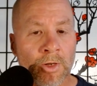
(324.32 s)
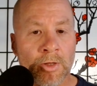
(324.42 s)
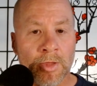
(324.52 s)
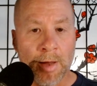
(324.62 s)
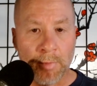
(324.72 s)

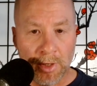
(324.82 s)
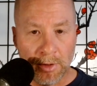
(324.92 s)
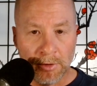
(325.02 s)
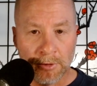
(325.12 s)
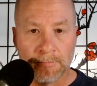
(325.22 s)
That
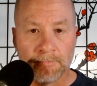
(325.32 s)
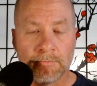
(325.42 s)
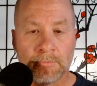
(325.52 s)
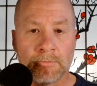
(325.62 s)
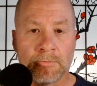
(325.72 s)
means
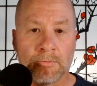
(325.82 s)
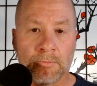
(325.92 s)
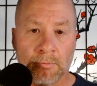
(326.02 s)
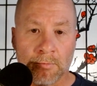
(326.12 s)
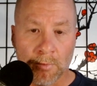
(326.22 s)

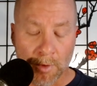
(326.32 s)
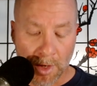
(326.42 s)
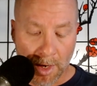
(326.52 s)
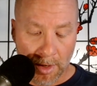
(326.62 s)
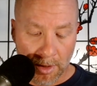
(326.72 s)

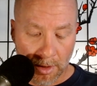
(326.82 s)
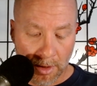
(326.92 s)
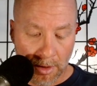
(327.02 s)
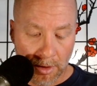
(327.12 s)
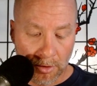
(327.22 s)
that
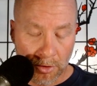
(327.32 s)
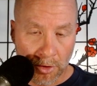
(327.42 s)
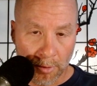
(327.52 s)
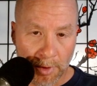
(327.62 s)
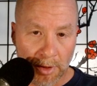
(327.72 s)
in a
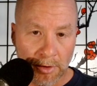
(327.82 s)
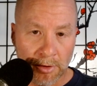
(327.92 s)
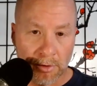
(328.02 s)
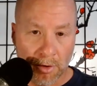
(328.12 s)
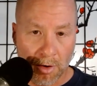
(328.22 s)

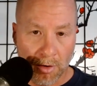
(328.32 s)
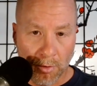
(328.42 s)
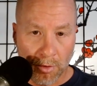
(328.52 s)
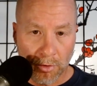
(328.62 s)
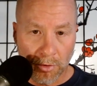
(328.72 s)
determinist
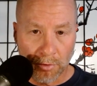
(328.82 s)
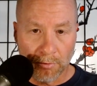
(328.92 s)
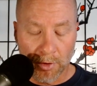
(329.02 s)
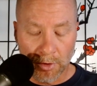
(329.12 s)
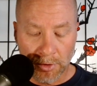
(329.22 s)

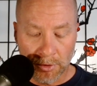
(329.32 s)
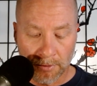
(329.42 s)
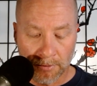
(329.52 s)
universe,